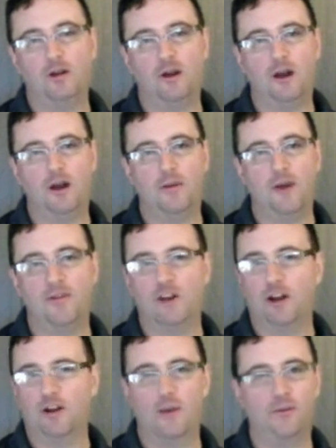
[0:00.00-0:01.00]
I've got
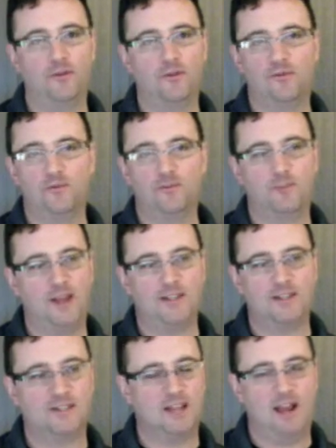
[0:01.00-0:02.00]
a couple of
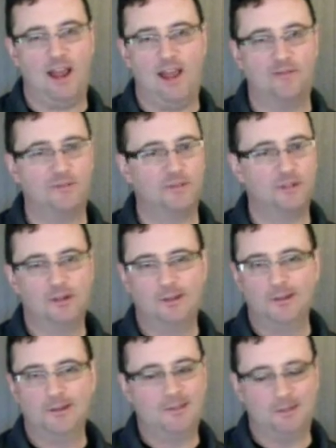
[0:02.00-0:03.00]
basses that have
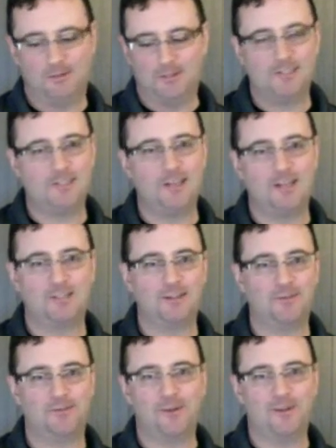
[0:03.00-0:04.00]
6
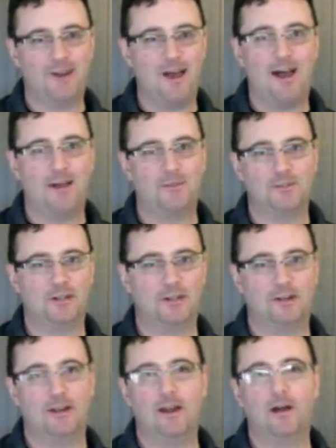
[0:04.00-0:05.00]
different knobs
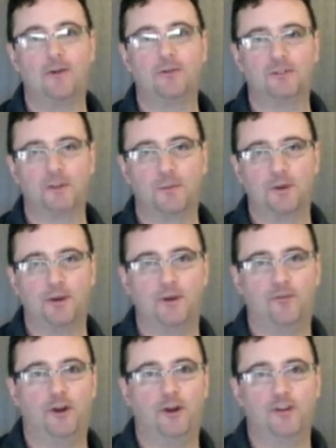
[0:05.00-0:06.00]
here, and they all do something
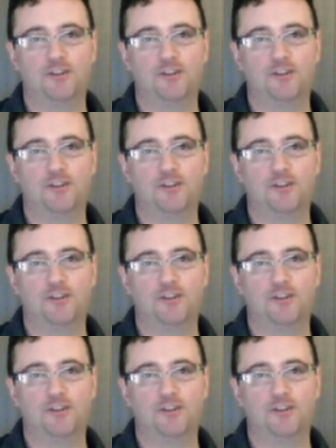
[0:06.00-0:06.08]
different.